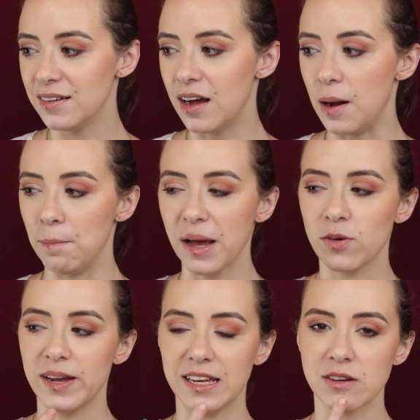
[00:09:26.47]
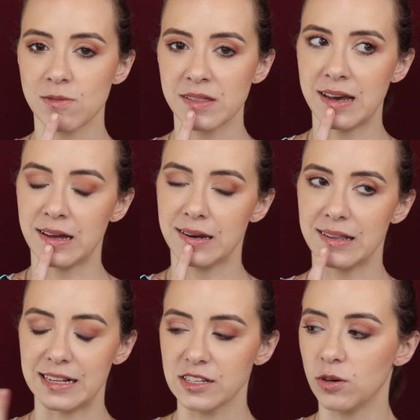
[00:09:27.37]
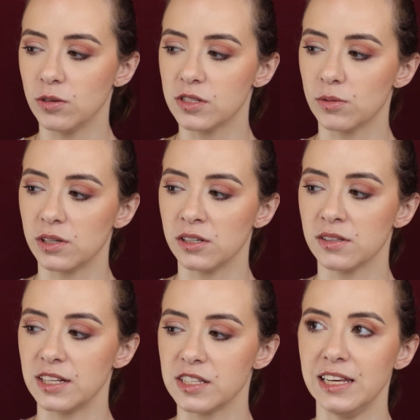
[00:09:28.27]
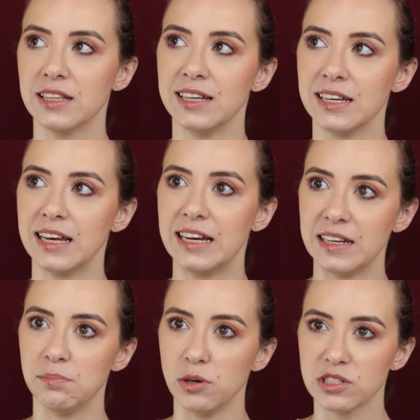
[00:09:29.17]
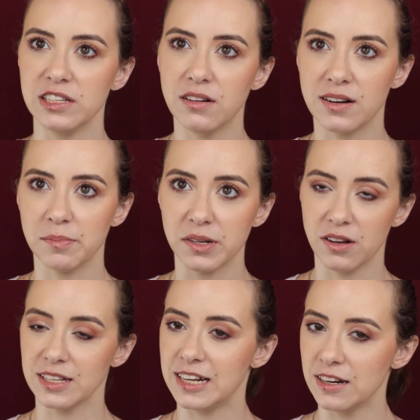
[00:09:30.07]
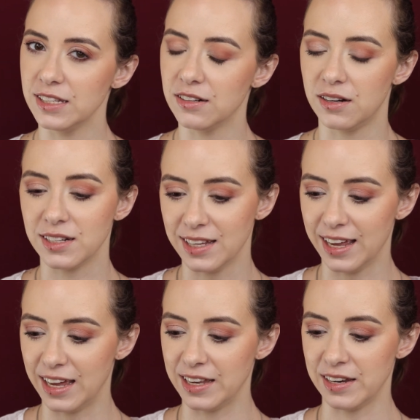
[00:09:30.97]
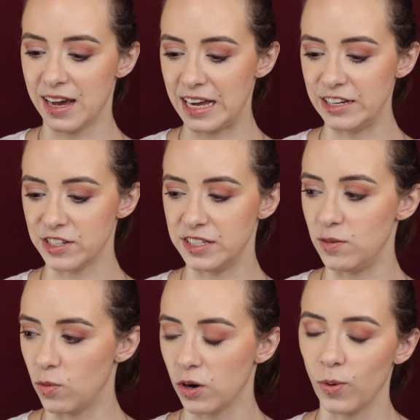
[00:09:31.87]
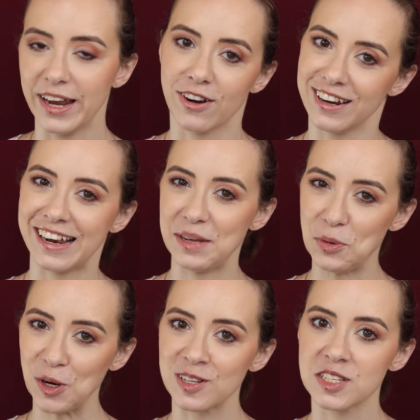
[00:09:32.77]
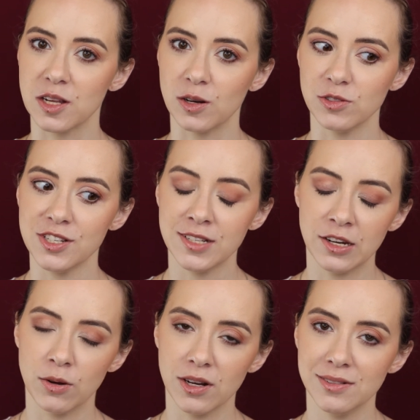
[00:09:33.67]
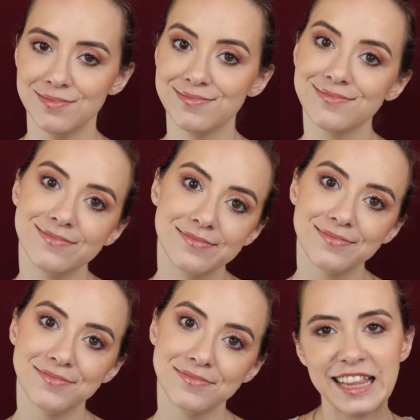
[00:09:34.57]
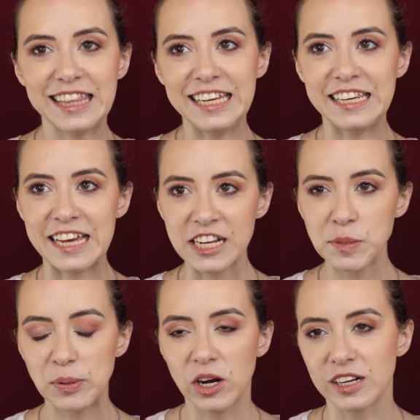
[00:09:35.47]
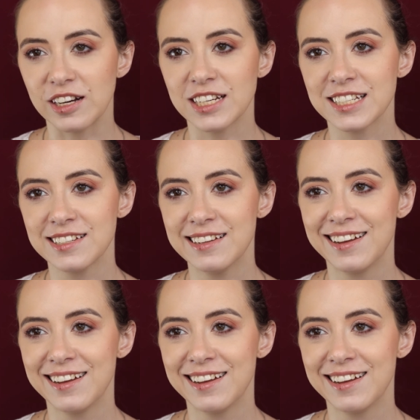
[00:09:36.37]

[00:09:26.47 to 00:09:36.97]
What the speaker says: By the way, ignore that. That's a cold sore that's healing and mostly gone, but not entirely gone, and I just didn't want to wait on it anymore, so just ignore it. The next product